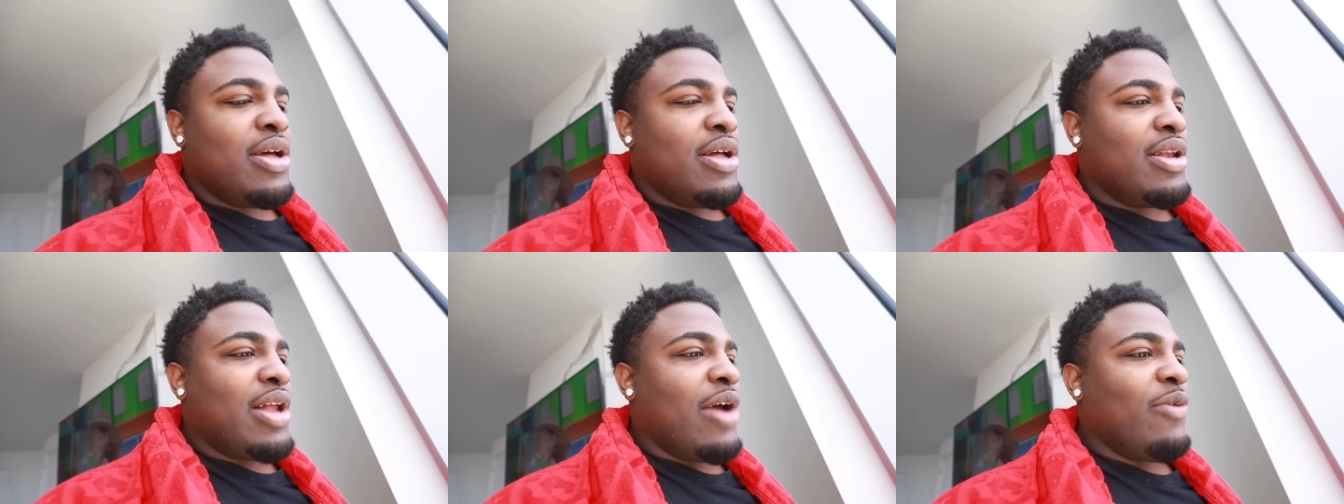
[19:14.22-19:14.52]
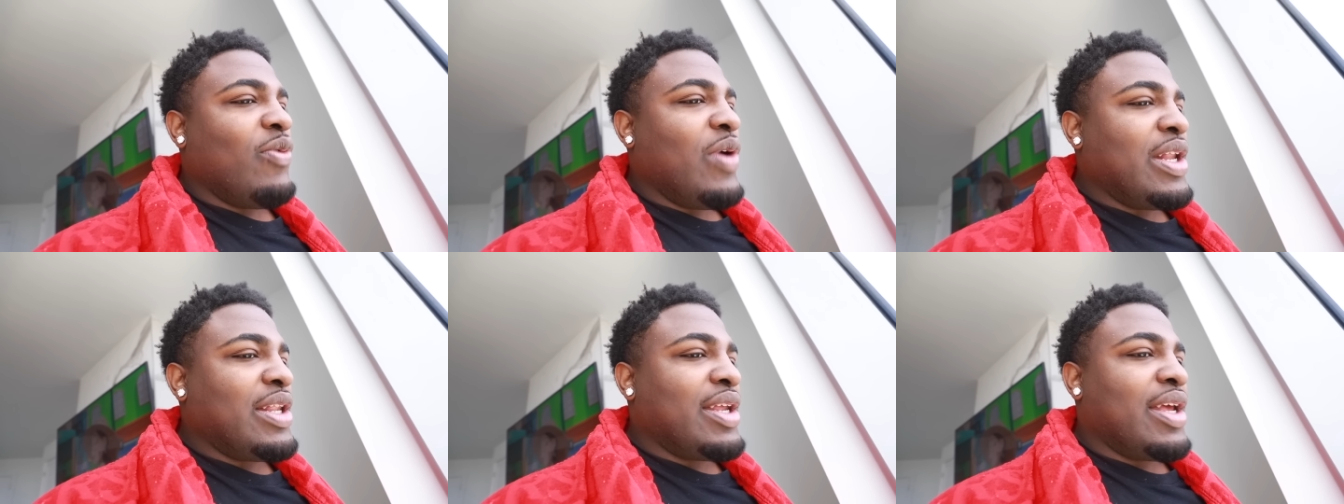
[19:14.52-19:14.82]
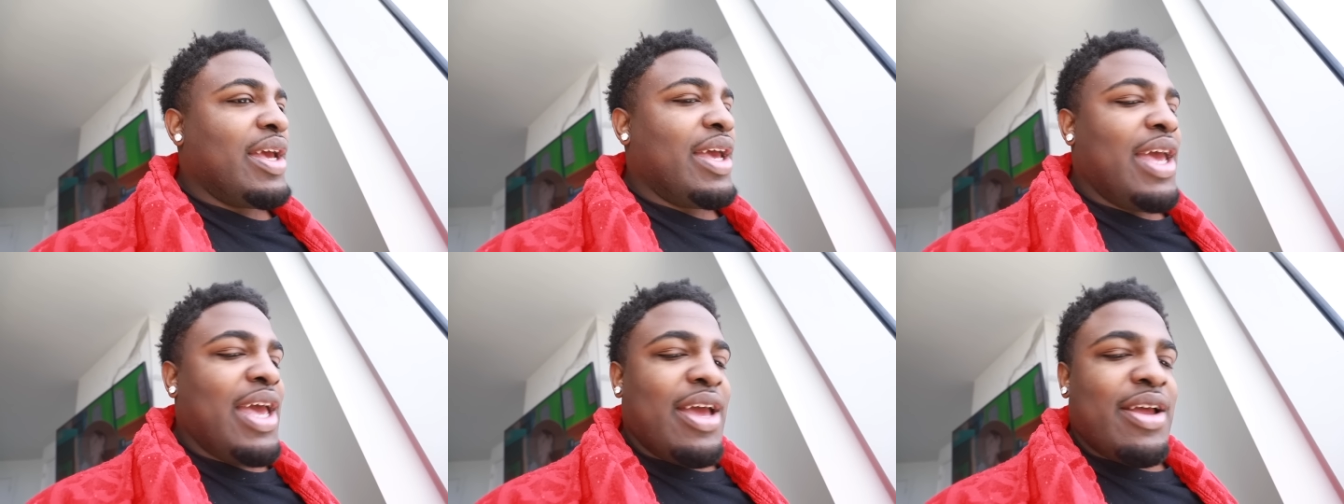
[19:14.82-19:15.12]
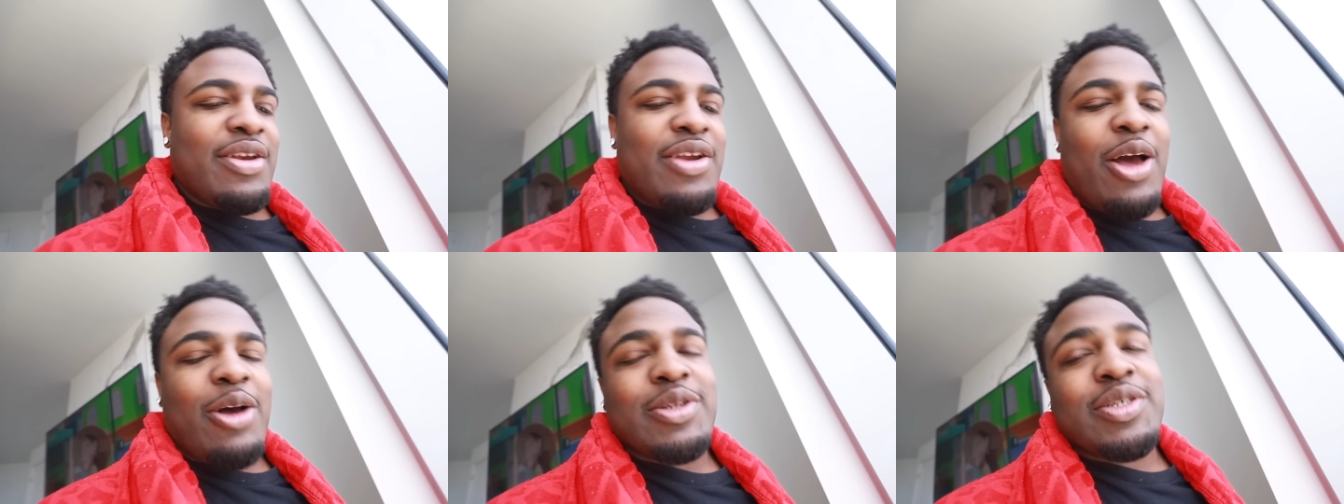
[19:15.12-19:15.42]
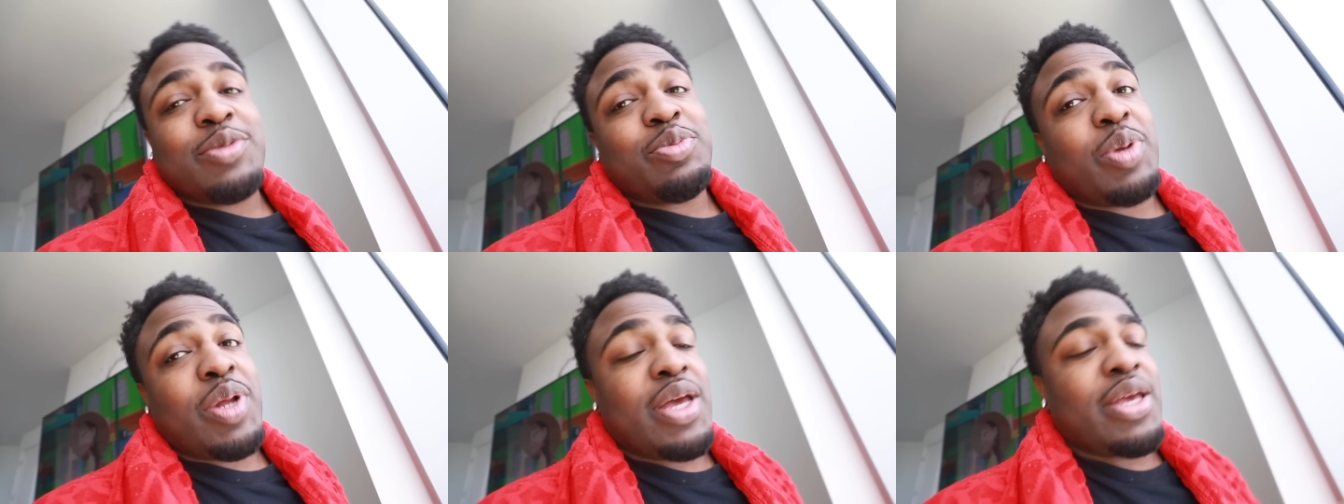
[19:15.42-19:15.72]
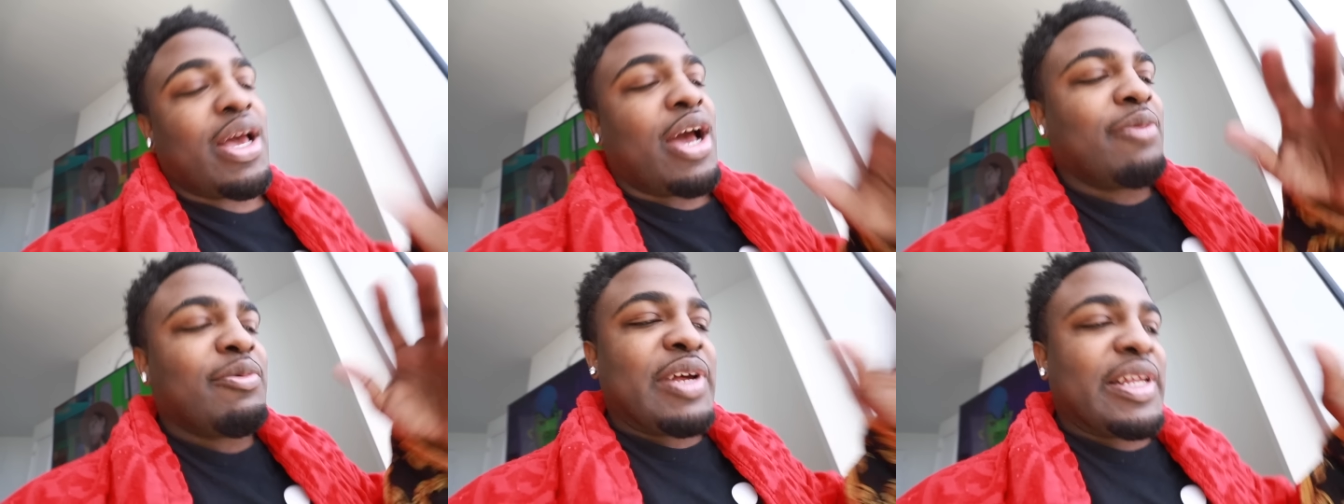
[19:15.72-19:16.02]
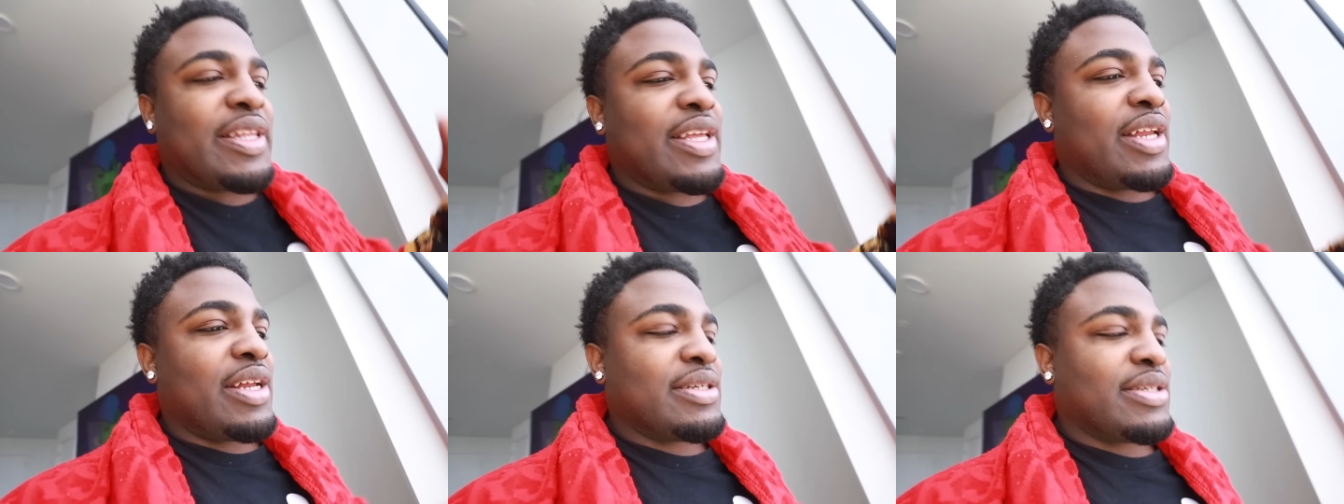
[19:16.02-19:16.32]
Like, what the heck? No, just playing. Y'all, I'm
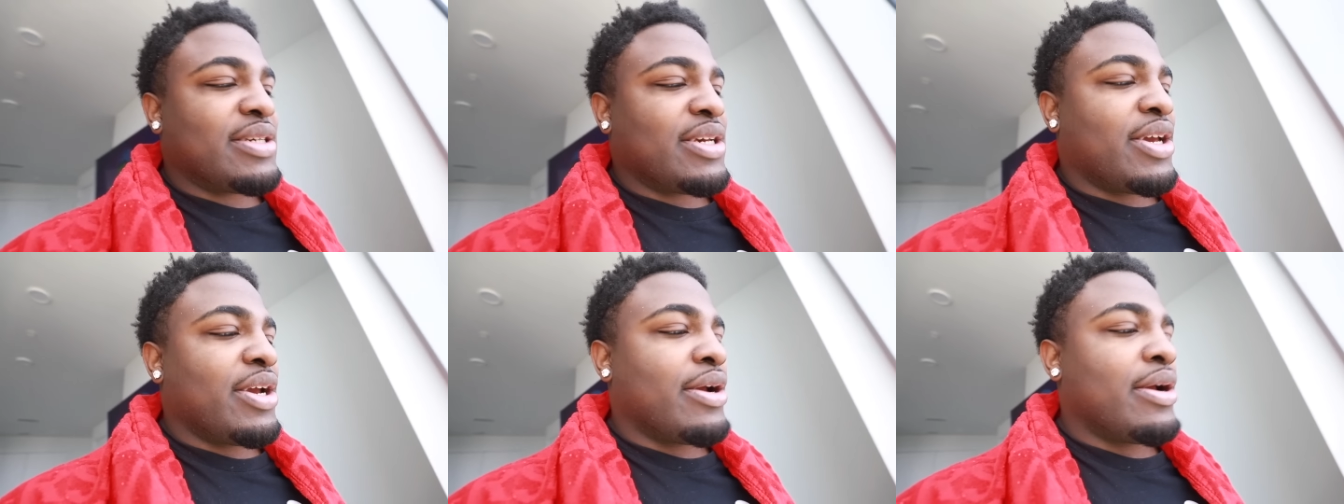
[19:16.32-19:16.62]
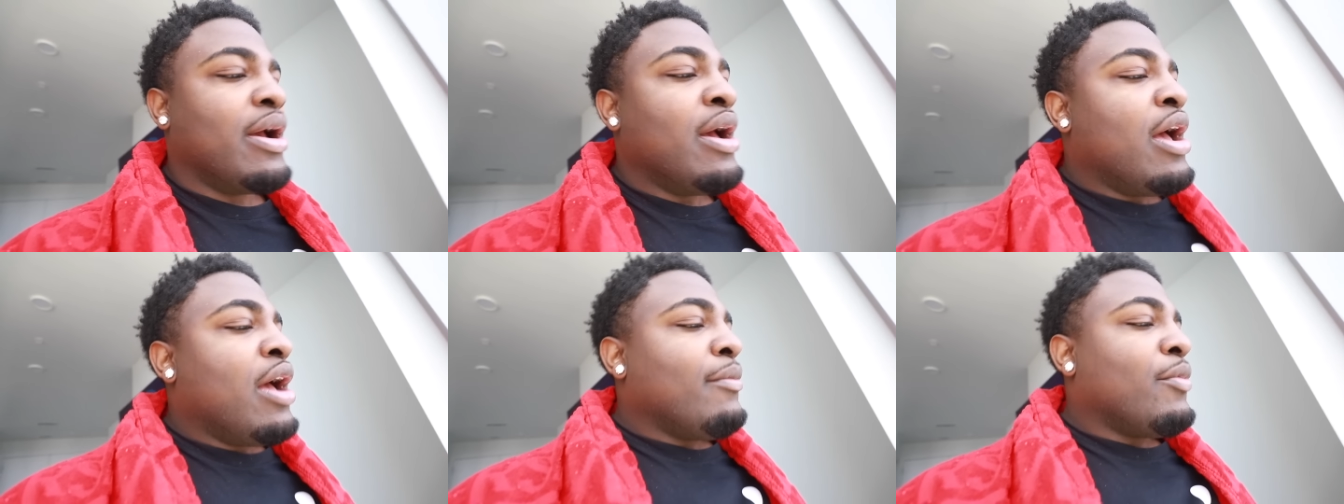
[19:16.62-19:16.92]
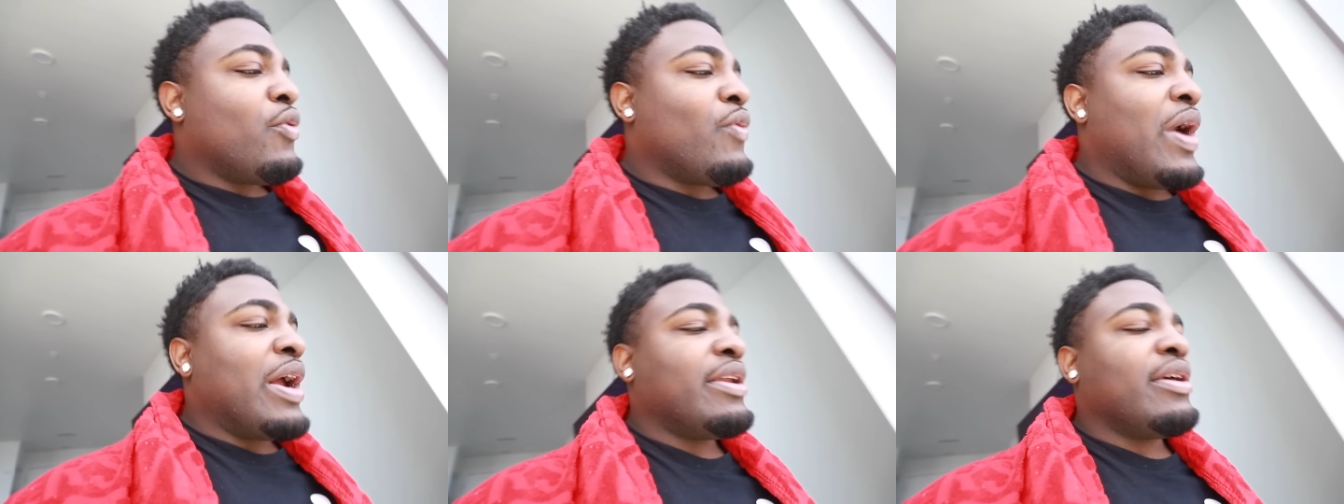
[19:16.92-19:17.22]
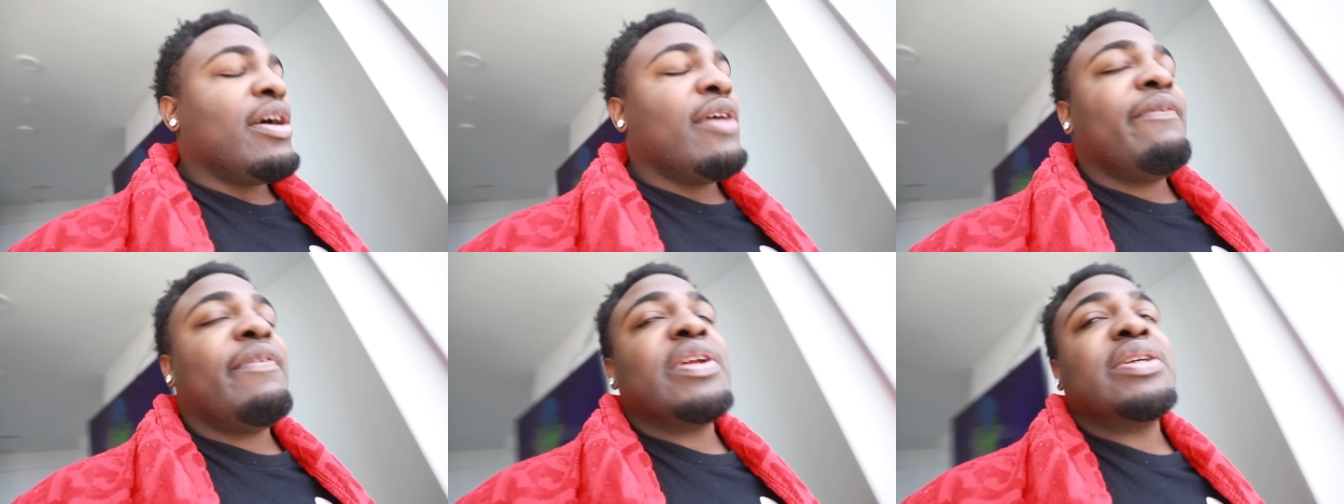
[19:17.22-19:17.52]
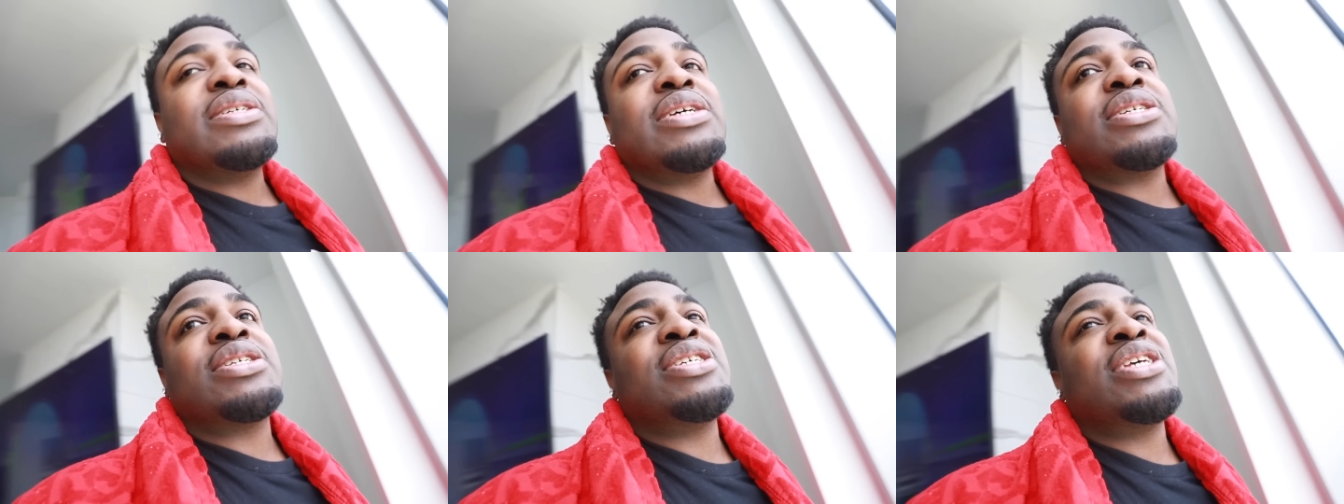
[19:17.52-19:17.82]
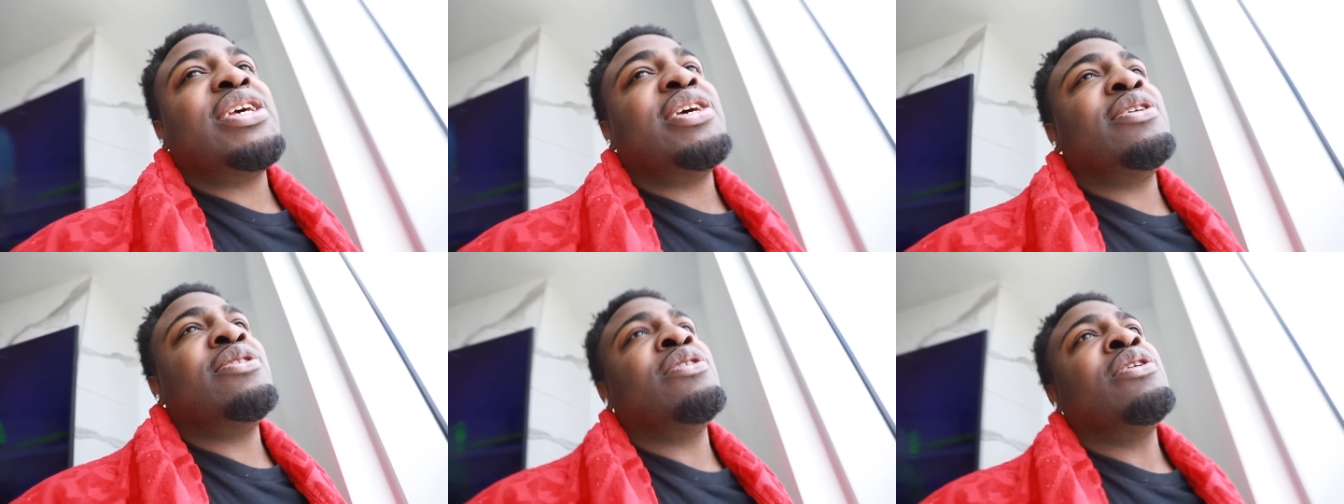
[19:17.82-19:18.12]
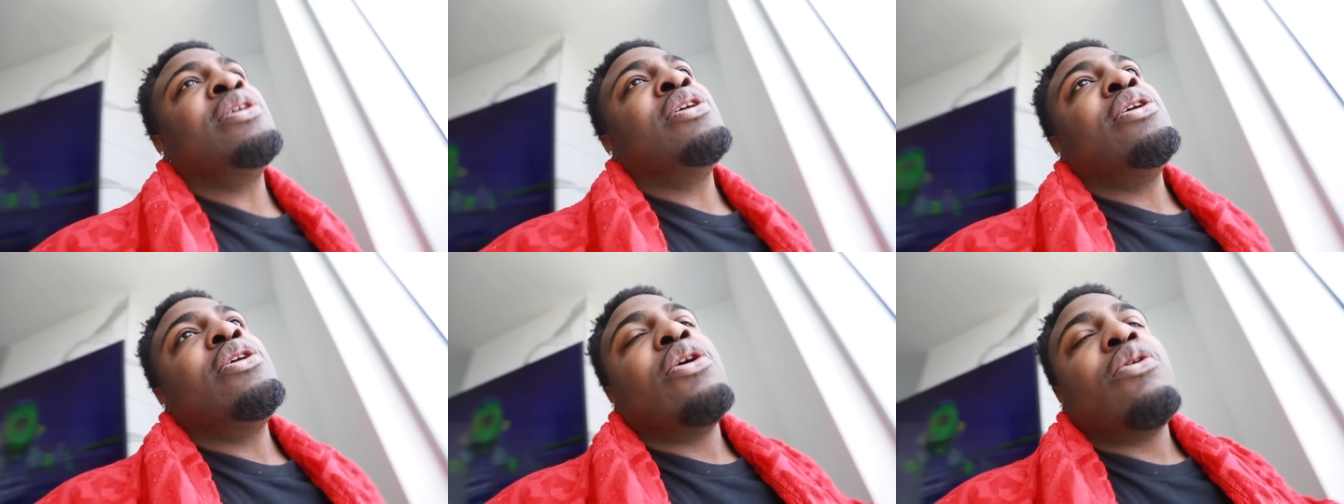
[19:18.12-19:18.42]
not that insecure. But right now, I'm finna just chill.
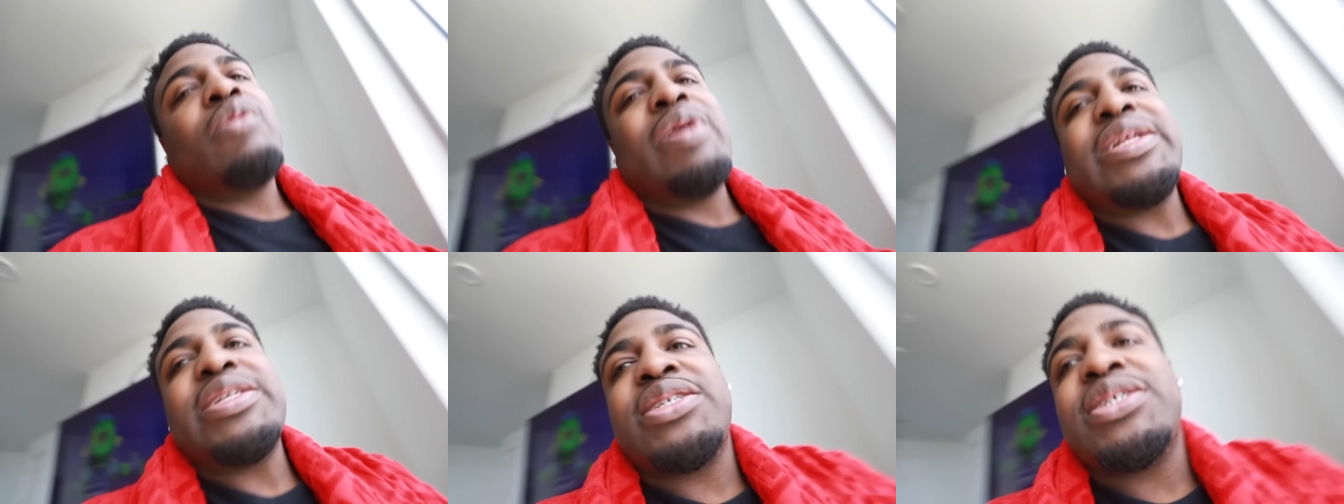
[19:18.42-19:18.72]
Wait till